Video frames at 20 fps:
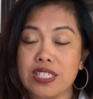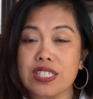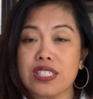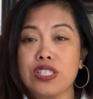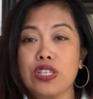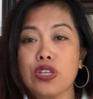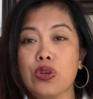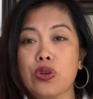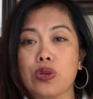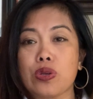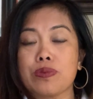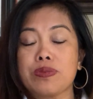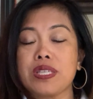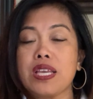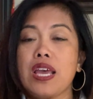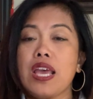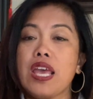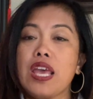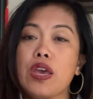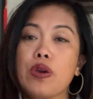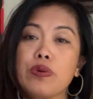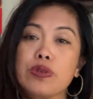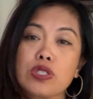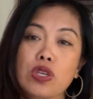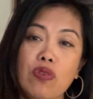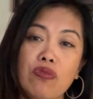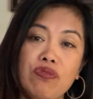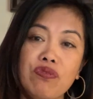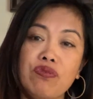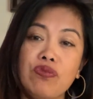just the herbs. It was
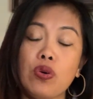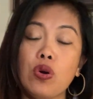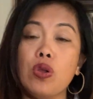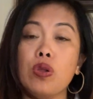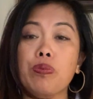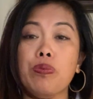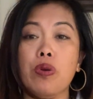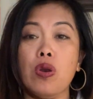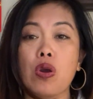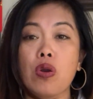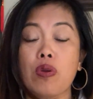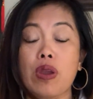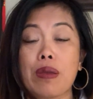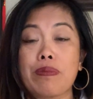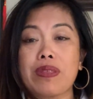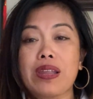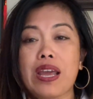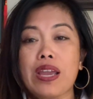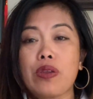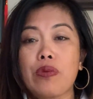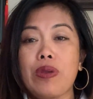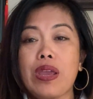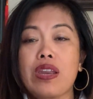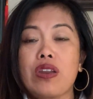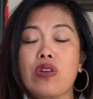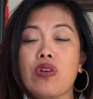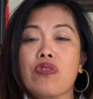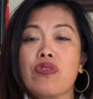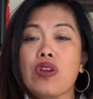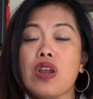a full program that I
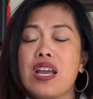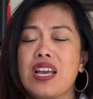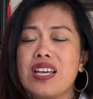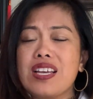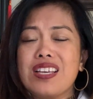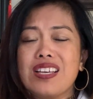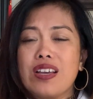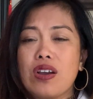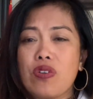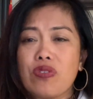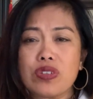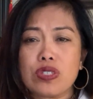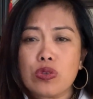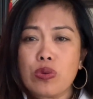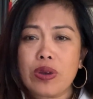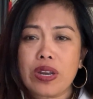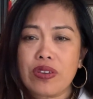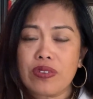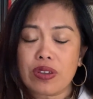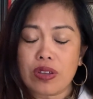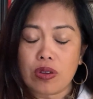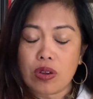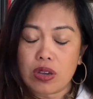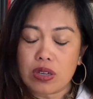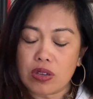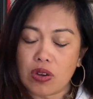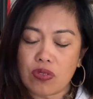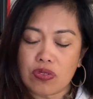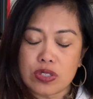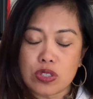created over 20
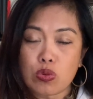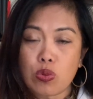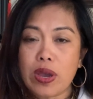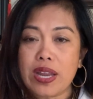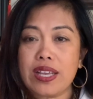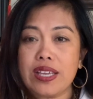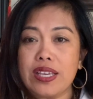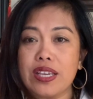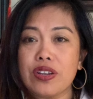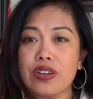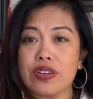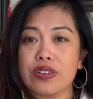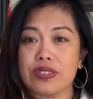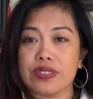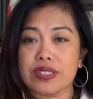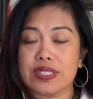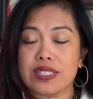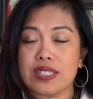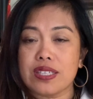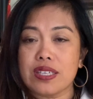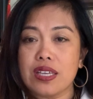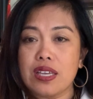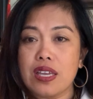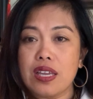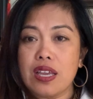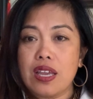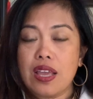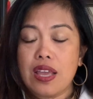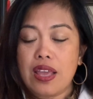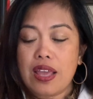years.
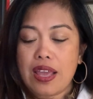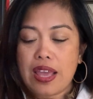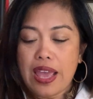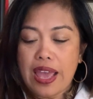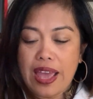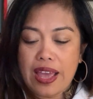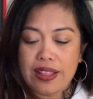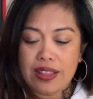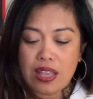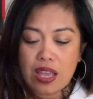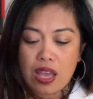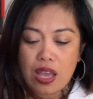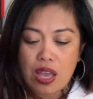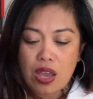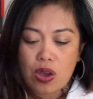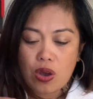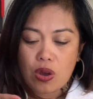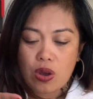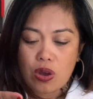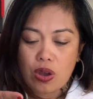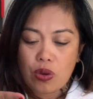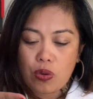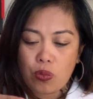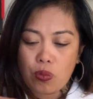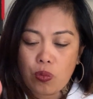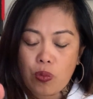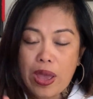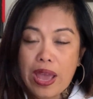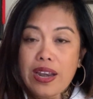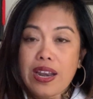And
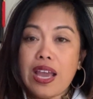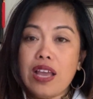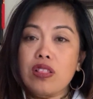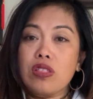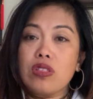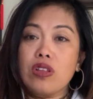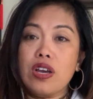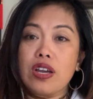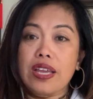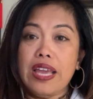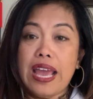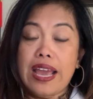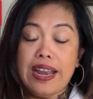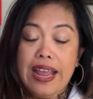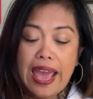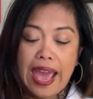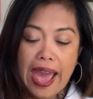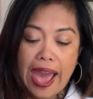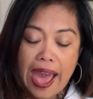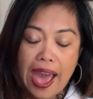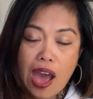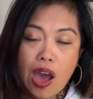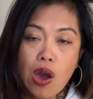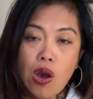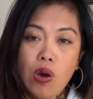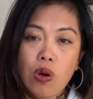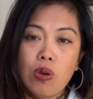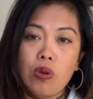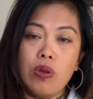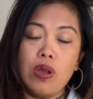when I look at
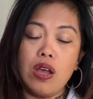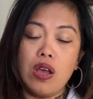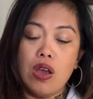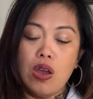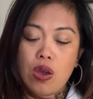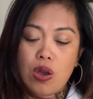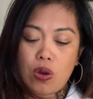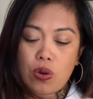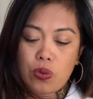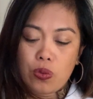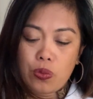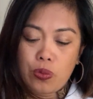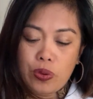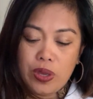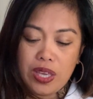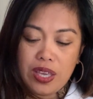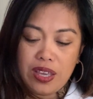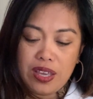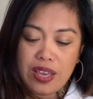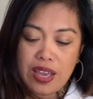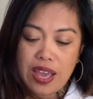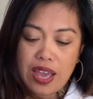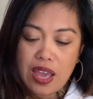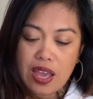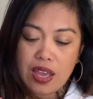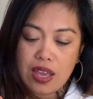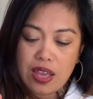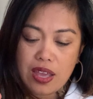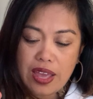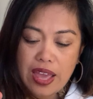how we
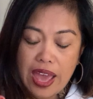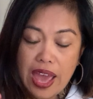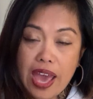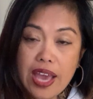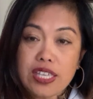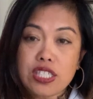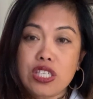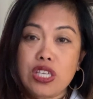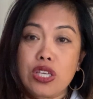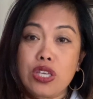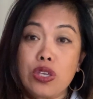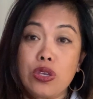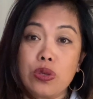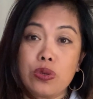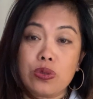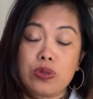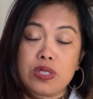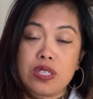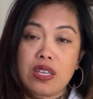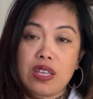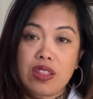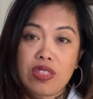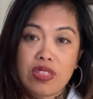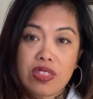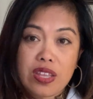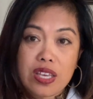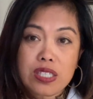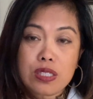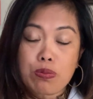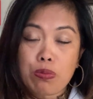execute
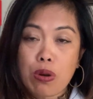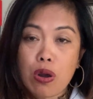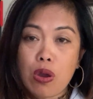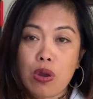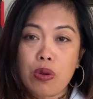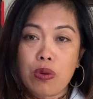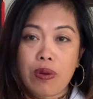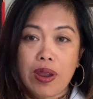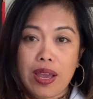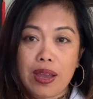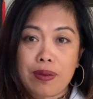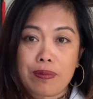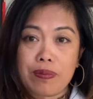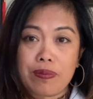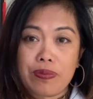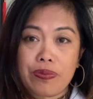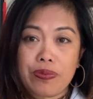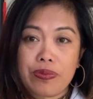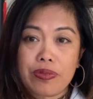this program,